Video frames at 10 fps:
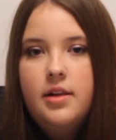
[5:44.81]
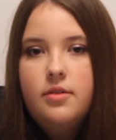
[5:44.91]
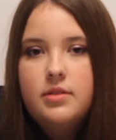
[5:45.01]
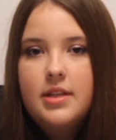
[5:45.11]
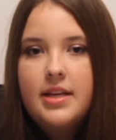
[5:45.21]
There
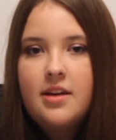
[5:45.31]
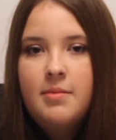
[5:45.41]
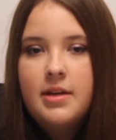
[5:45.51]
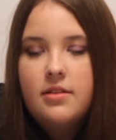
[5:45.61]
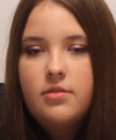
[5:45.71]
was light
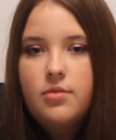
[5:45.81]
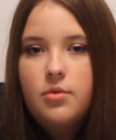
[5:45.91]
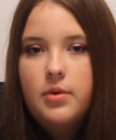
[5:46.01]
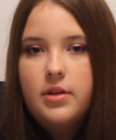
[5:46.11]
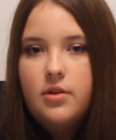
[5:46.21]
coming in through
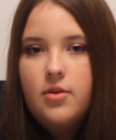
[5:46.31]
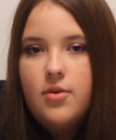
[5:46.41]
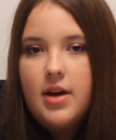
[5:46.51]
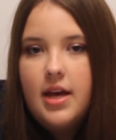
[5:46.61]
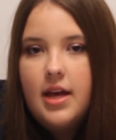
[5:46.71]
the
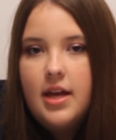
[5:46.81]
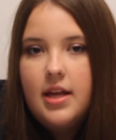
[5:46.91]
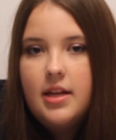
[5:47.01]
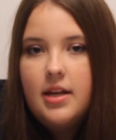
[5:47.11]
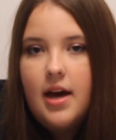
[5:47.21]
window,
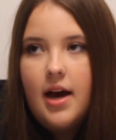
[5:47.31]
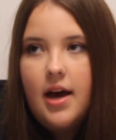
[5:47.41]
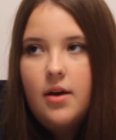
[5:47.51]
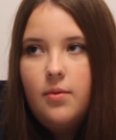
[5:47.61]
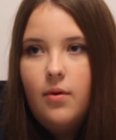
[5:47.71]
and
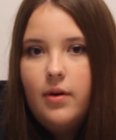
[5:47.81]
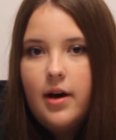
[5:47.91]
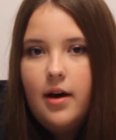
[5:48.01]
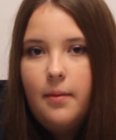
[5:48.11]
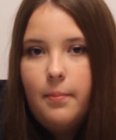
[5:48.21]
I woke
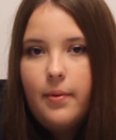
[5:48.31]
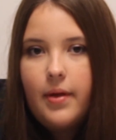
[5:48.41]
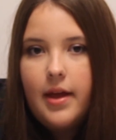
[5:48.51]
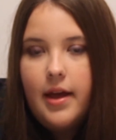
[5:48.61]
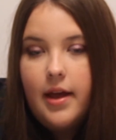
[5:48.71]
up,
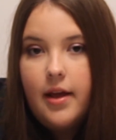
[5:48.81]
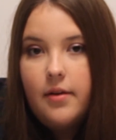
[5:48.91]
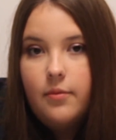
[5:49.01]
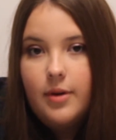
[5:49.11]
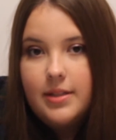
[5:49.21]

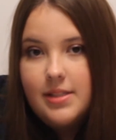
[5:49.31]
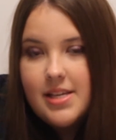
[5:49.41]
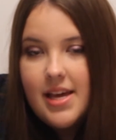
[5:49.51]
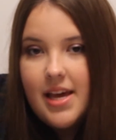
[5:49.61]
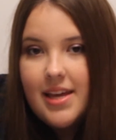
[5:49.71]
and once
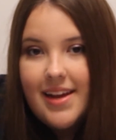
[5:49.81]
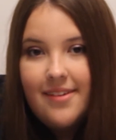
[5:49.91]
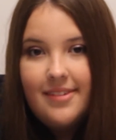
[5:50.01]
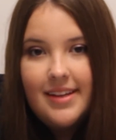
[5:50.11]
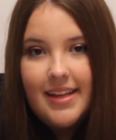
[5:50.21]
again
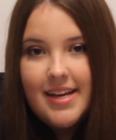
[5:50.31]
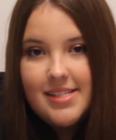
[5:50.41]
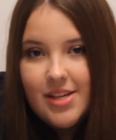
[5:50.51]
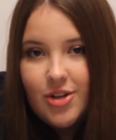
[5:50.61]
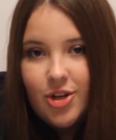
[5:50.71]
I
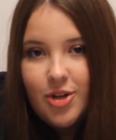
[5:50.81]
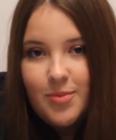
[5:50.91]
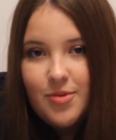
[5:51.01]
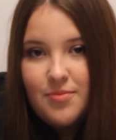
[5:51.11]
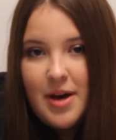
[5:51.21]
realized I couldn't
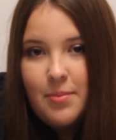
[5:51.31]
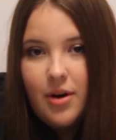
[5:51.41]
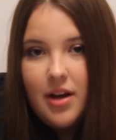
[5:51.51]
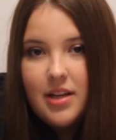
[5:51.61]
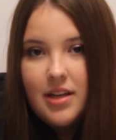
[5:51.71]
move my
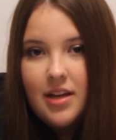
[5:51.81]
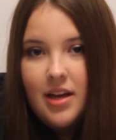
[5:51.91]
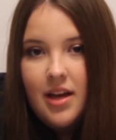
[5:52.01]
body.